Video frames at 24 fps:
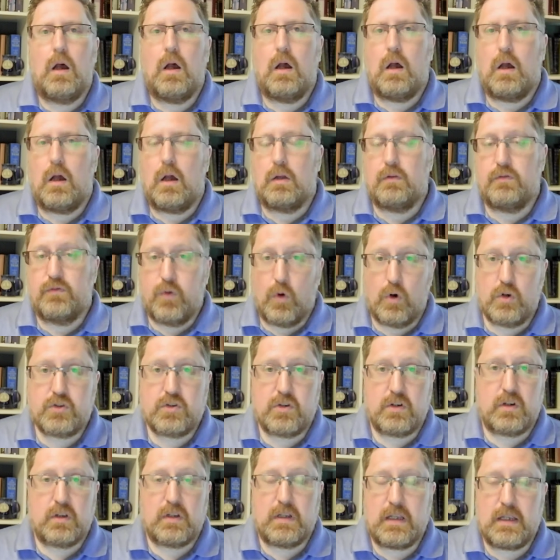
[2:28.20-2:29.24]

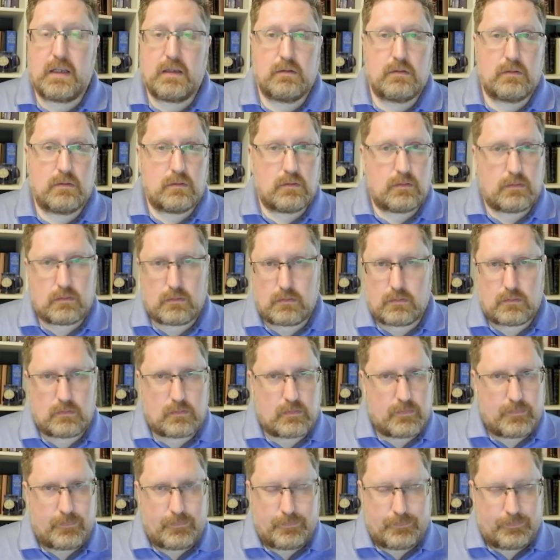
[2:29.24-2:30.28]
Unfortunately,
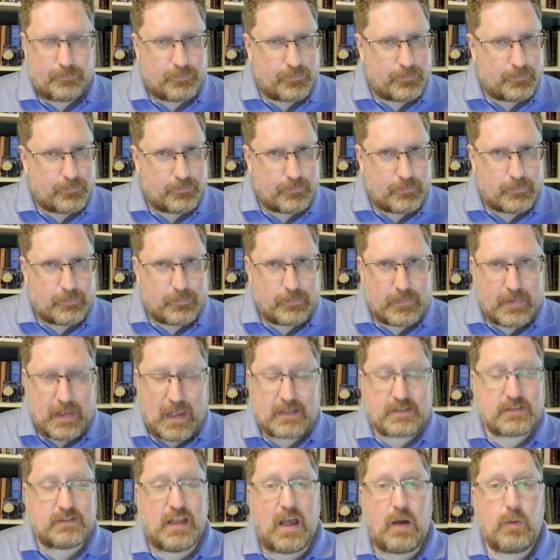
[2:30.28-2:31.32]

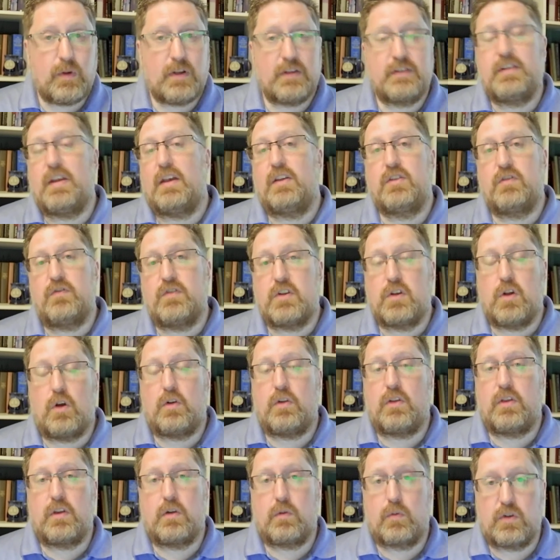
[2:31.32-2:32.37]
that's not what it says if you go to
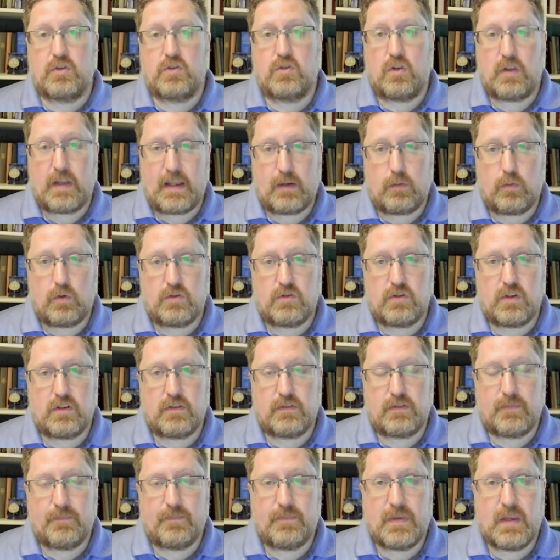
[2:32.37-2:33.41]
the original languages.
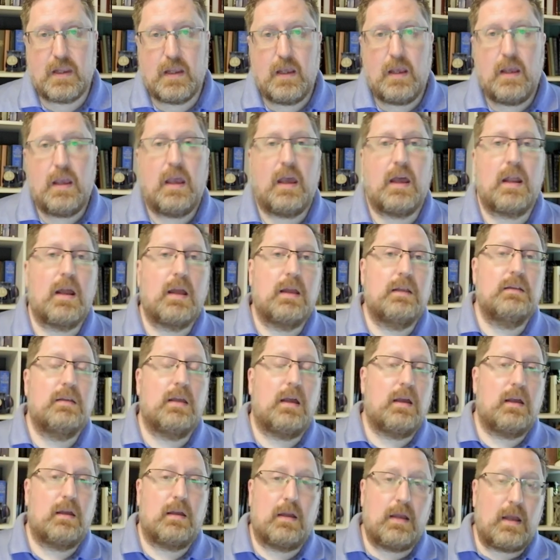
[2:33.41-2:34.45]
And
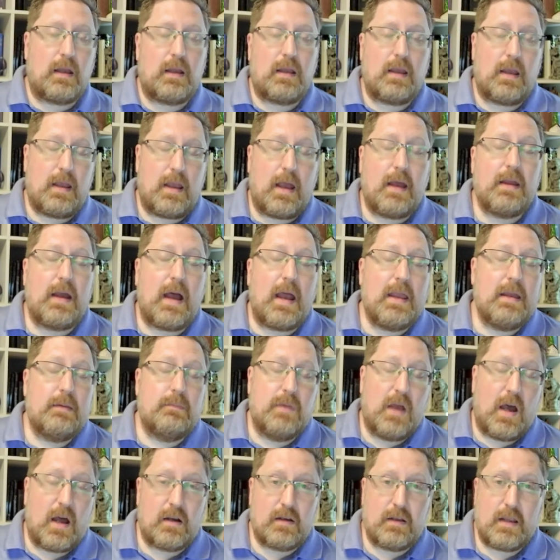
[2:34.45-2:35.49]
I am
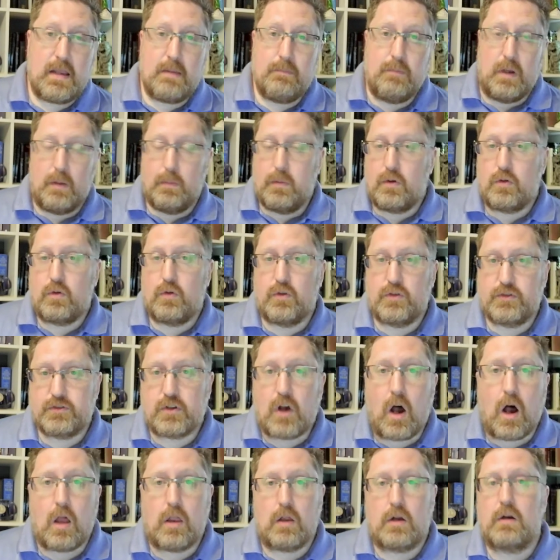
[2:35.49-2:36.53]
not a biblical
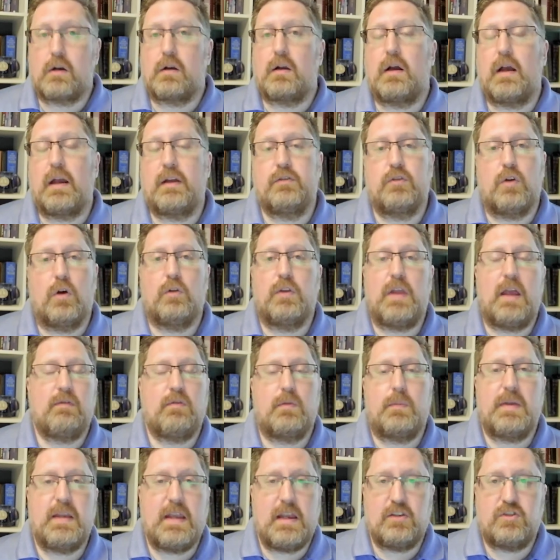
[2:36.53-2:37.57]
scholar. I don't have a
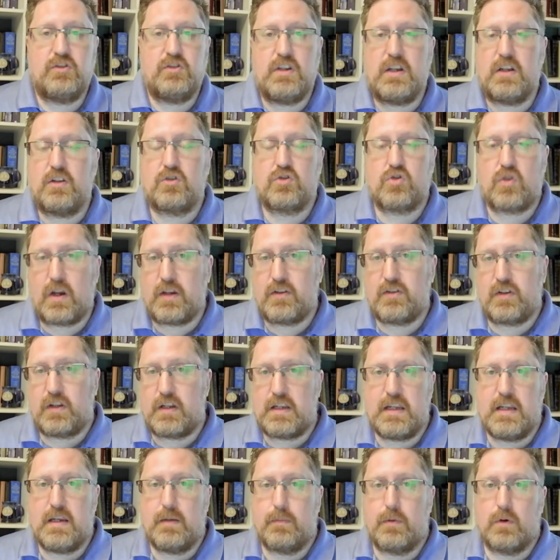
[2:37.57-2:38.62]
PhD in translating
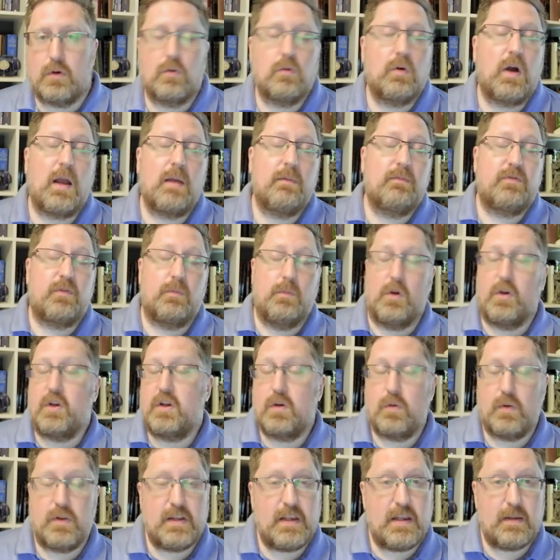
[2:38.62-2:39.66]
Hebrew. I'm familiar
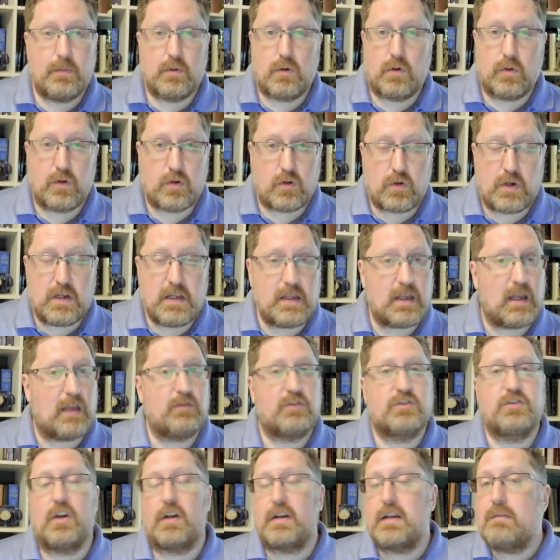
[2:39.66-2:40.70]
with Hebrew and Greek. I've
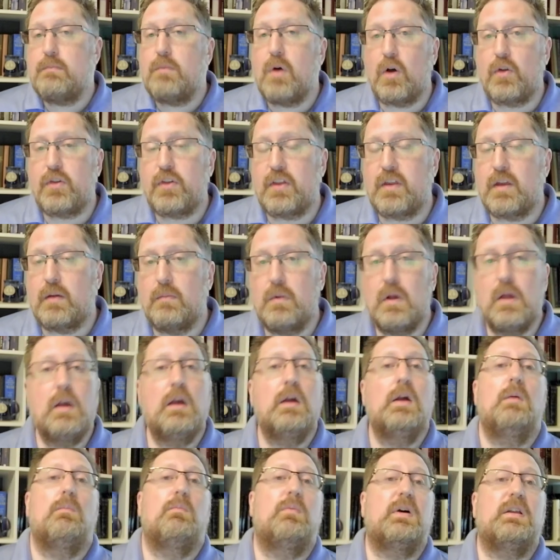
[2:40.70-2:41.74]
studied both of them.
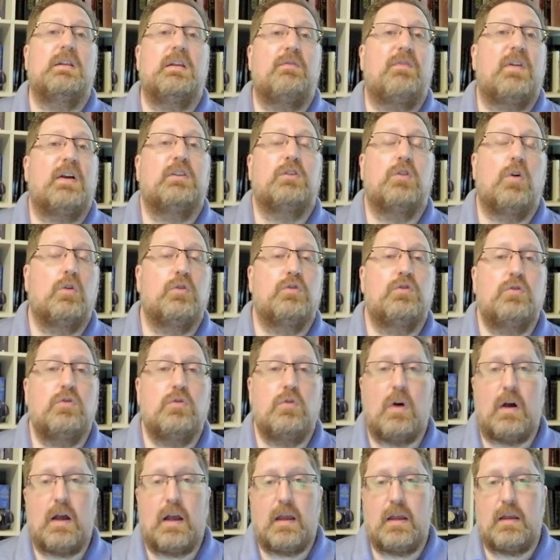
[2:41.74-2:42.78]
But if I told you
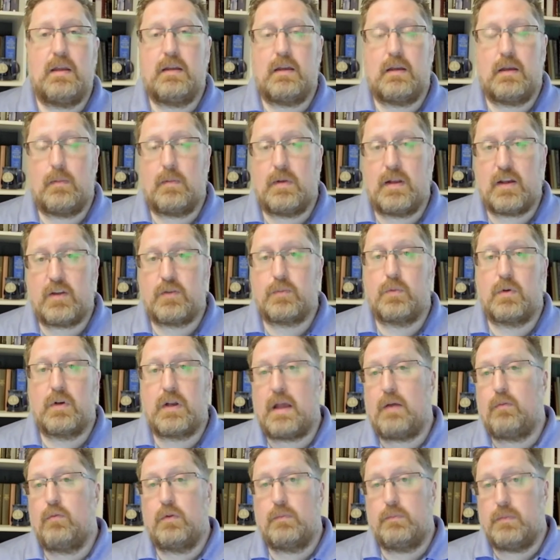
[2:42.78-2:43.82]
I am an expert, I
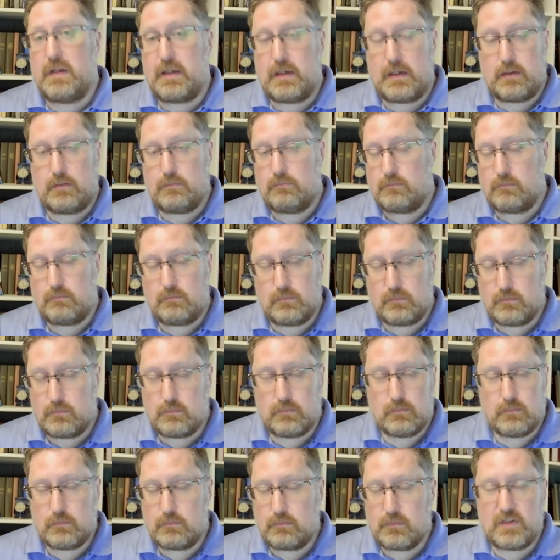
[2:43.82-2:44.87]
would be
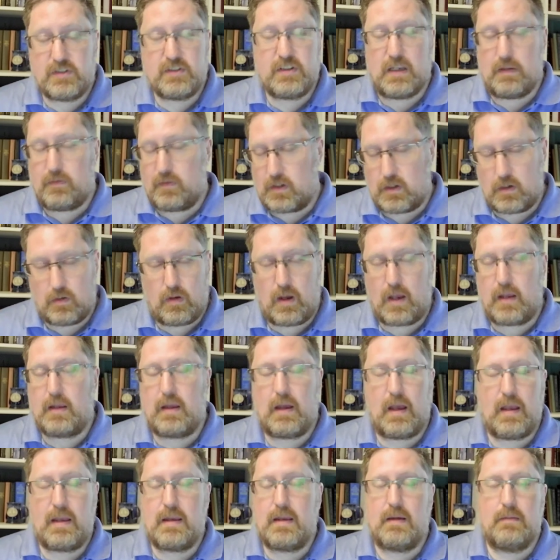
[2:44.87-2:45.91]
deceiving you. I,
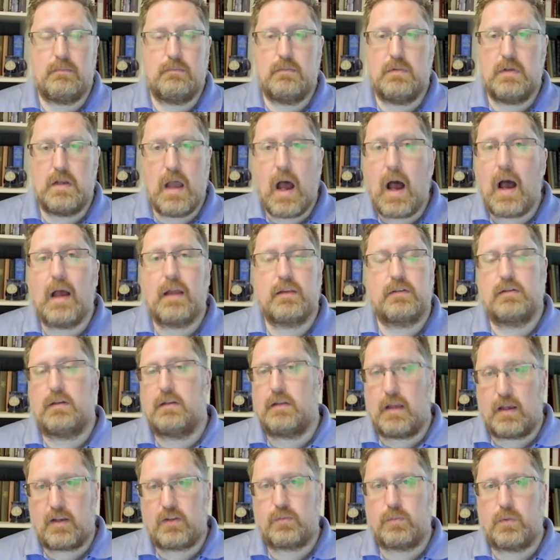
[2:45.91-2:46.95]
I am not an
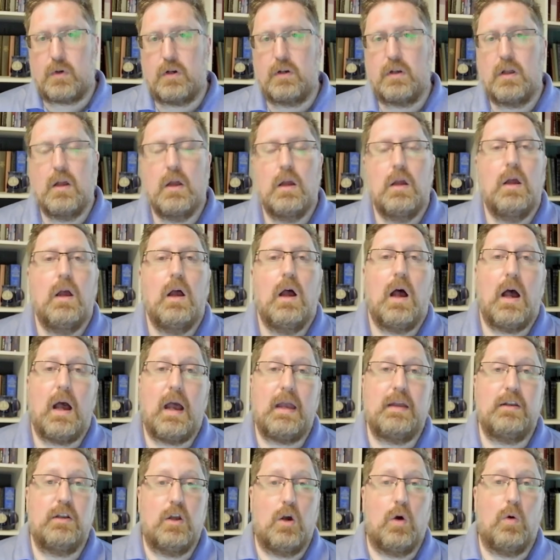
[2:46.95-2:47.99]
expert. I
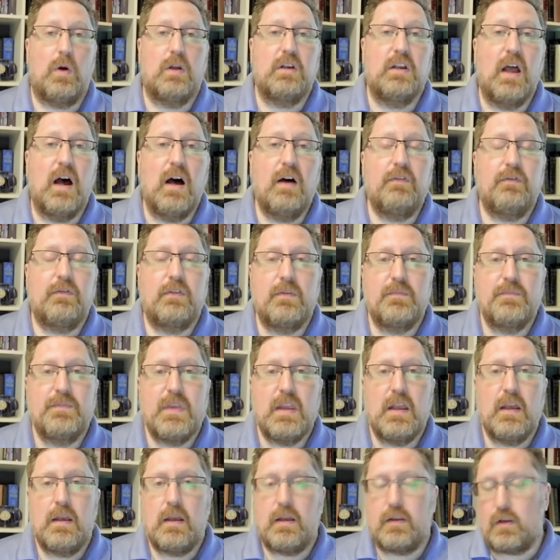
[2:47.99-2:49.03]
know enough.
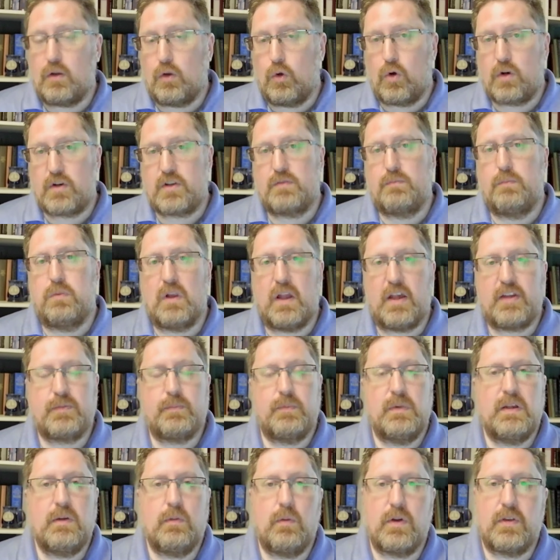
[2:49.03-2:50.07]
The Lord has blessed
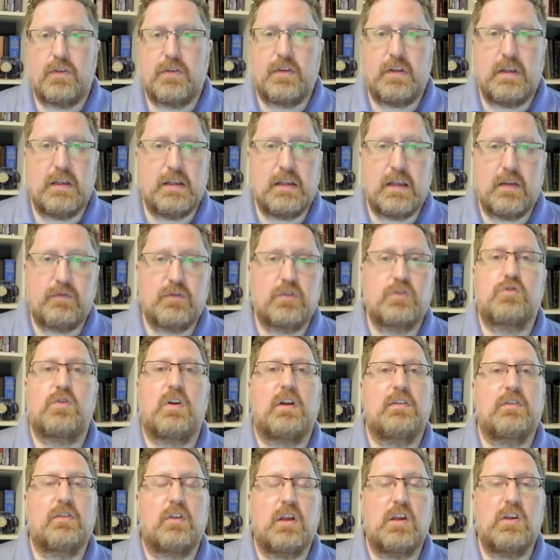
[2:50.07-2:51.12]
me with the gift of
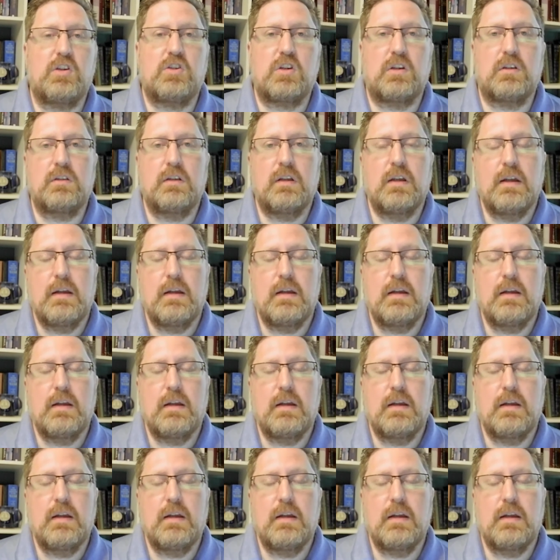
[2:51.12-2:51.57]
translation.